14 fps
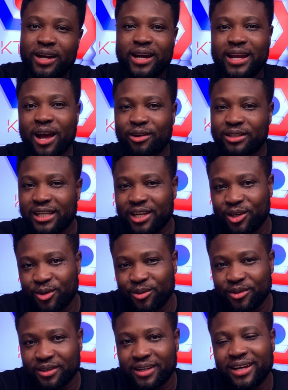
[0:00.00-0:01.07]
and I'll see
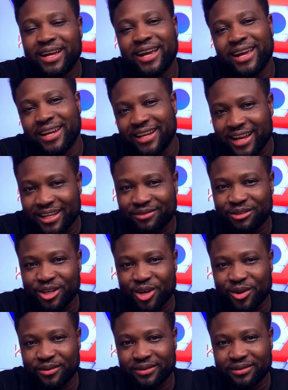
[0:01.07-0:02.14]
you in the next
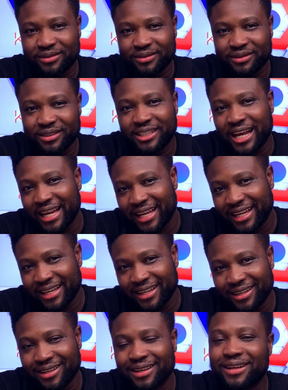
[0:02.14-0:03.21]
video. Chale,
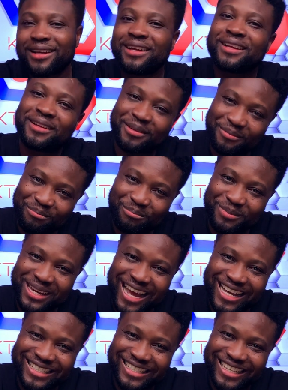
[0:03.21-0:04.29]

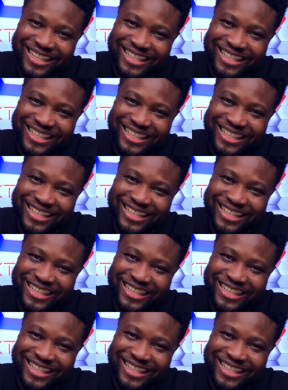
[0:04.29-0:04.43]
medase.